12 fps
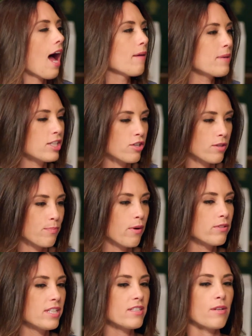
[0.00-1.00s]
I make sure the
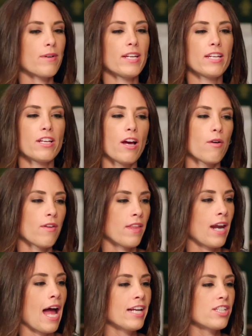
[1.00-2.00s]
proteins are ready to go, and
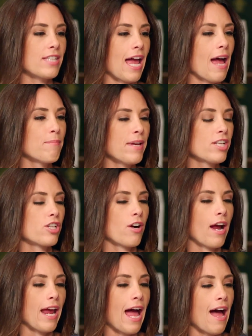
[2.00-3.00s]
then I just make sure
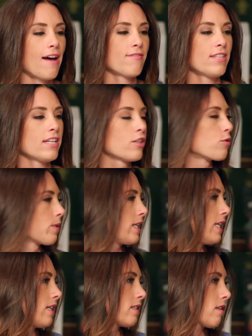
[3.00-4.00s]
I have the
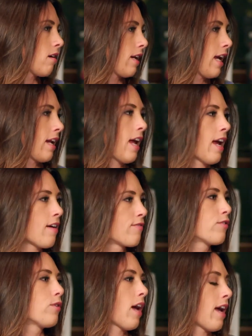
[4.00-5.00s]
ingredients on hand. I have
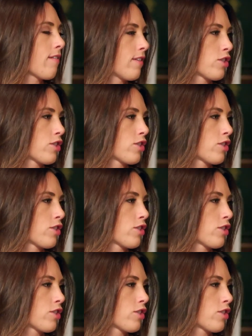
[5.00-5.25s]
fruit, I have